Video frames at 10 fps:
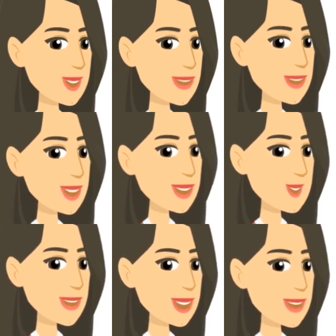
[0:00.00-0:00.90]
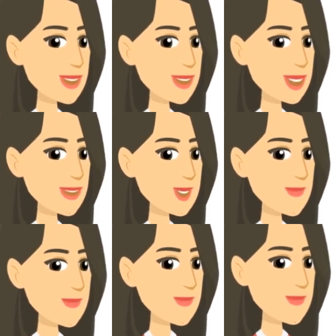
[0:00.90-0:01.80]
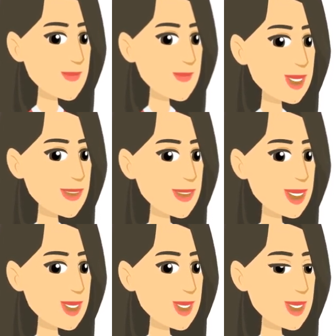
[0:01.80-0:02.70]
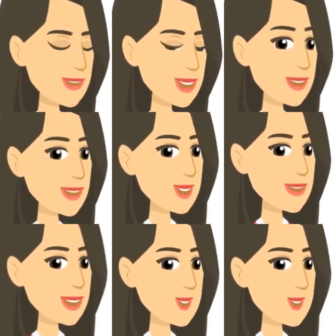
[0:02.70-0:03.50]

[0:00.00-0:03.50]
current and future needs. Select the partner that best